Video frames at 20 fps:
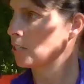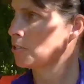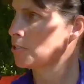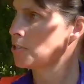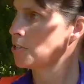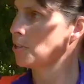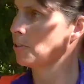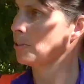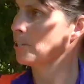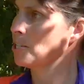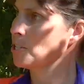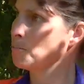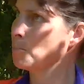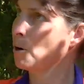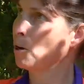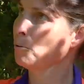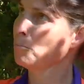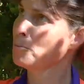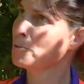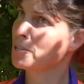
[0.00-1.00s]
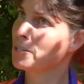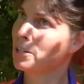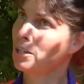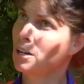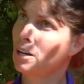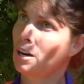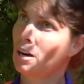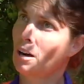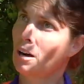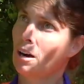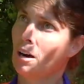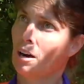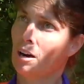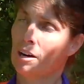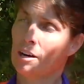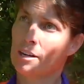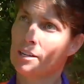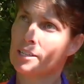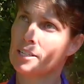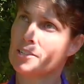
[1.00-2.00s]
So these pomes
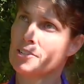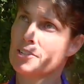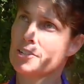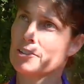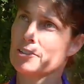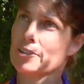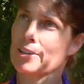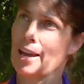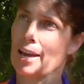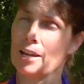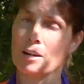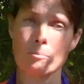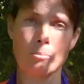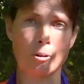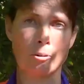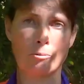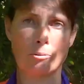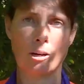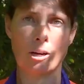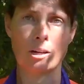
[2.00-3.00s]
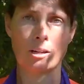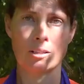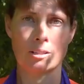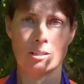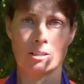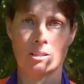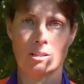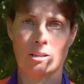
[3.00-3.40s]
are considered edible raw,